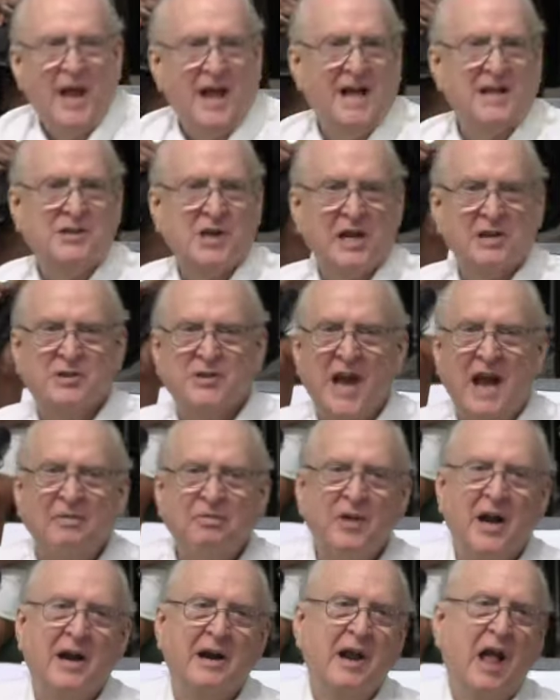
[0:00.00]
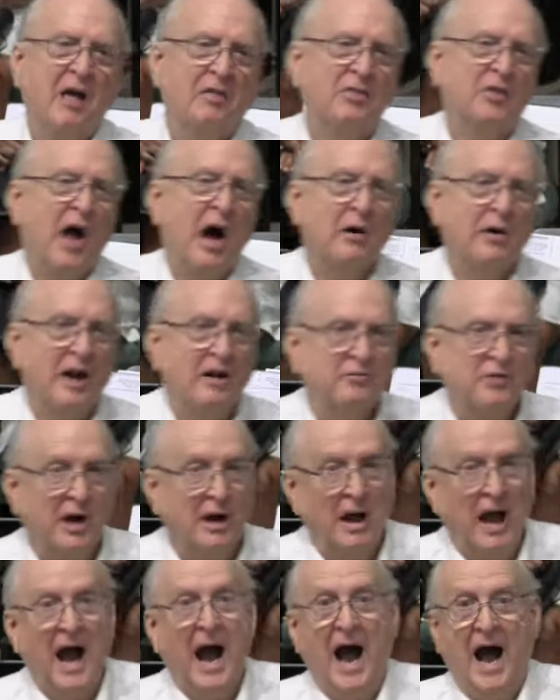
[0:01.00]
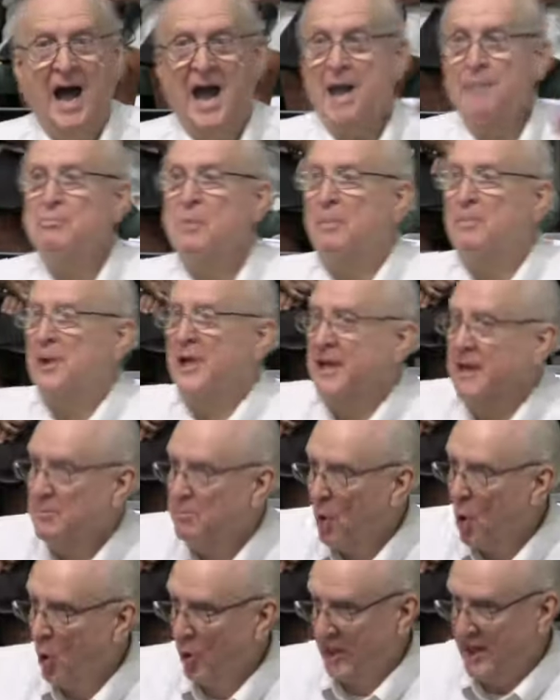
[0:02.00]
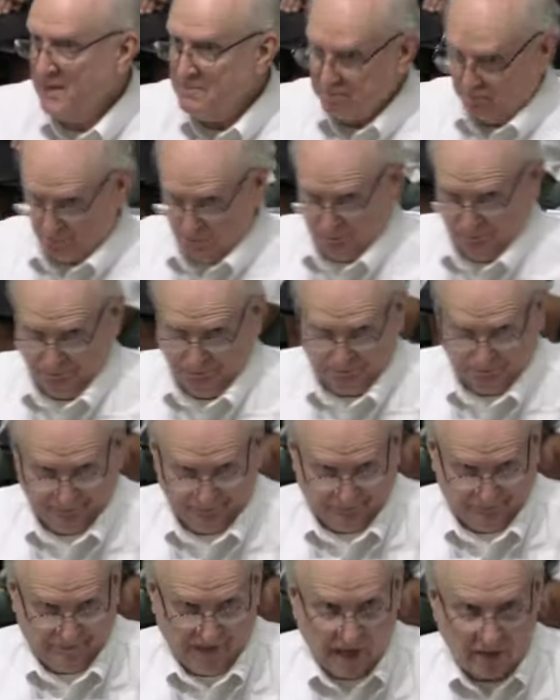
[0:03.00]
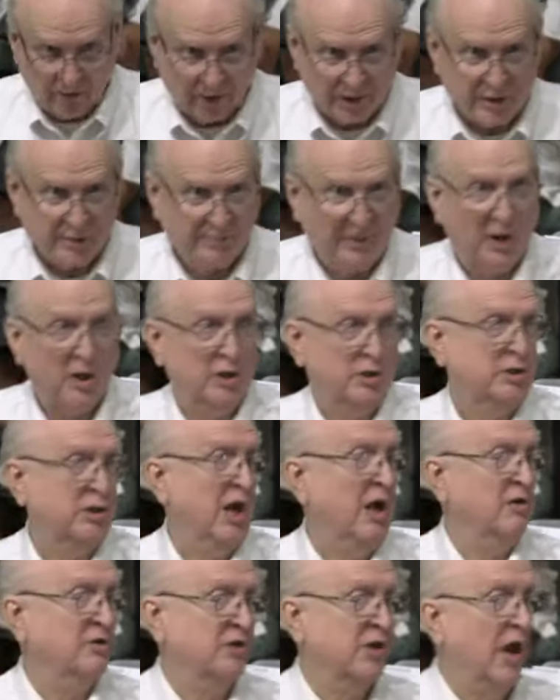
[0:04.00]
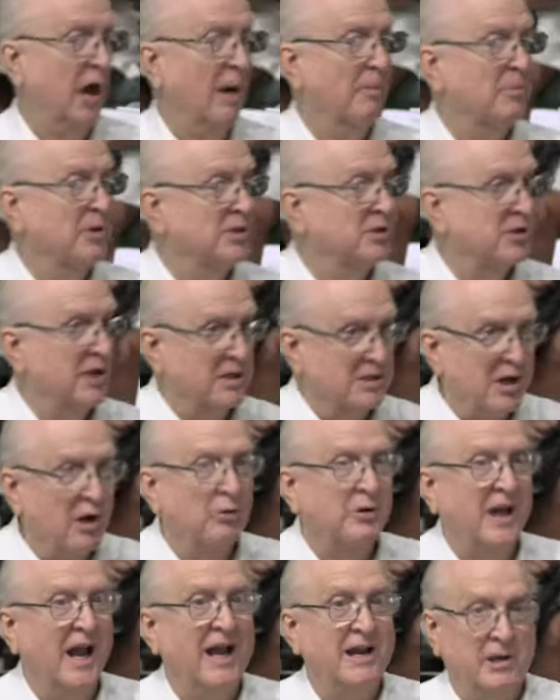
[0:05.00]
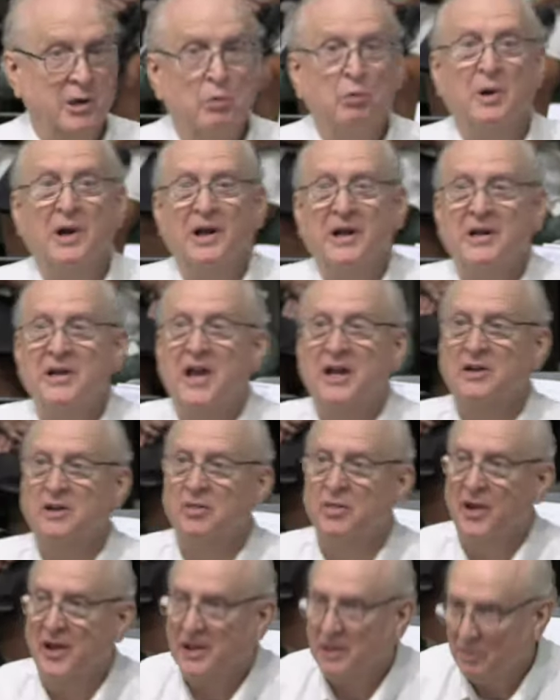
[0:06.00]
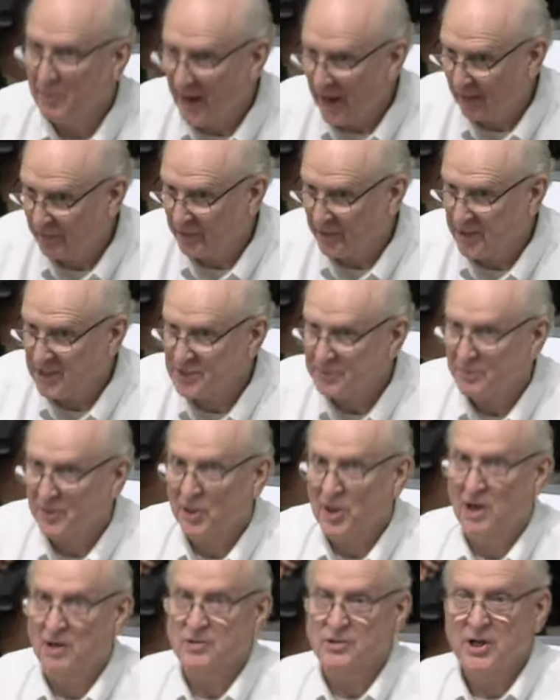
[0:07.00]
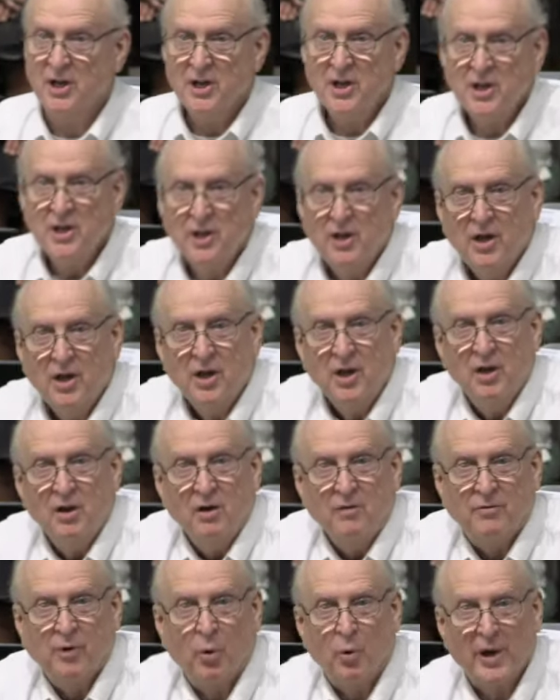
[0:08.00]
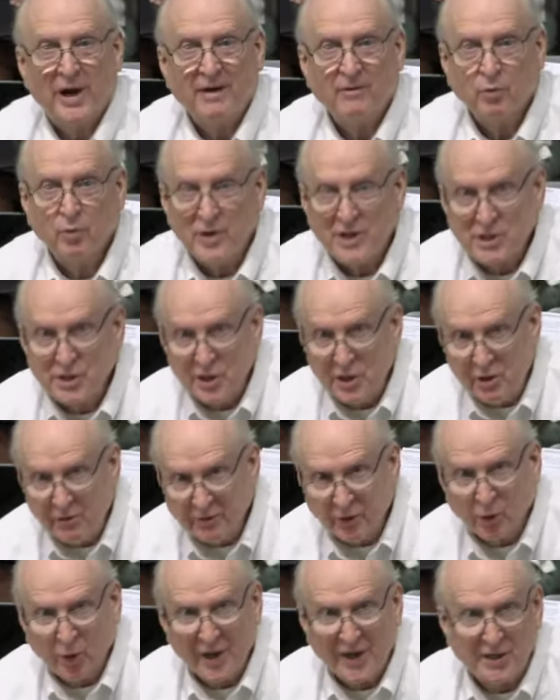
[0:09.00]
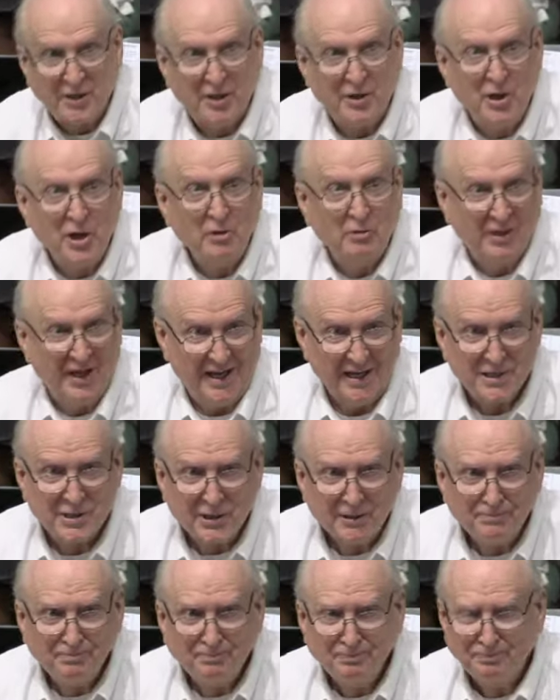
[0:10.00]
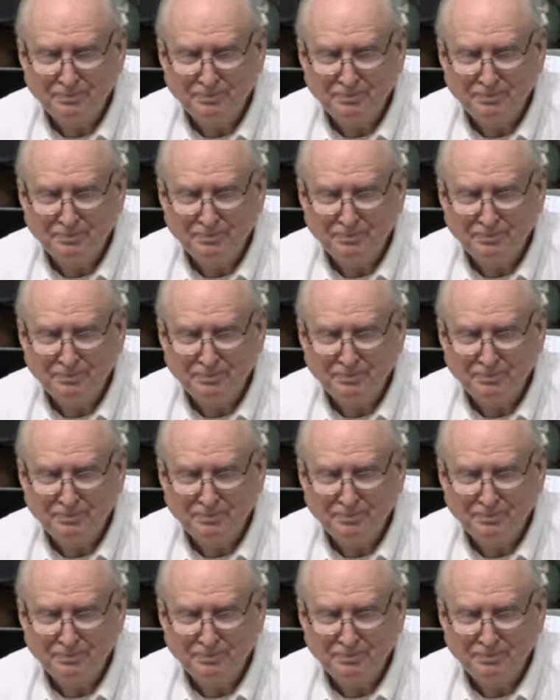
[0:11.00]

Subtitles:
As I sat there and I thought, after I had my pity party, the Holy Spirit shows up and says, okay, you really need to think about this, because for whatever reason you've agreed to do this.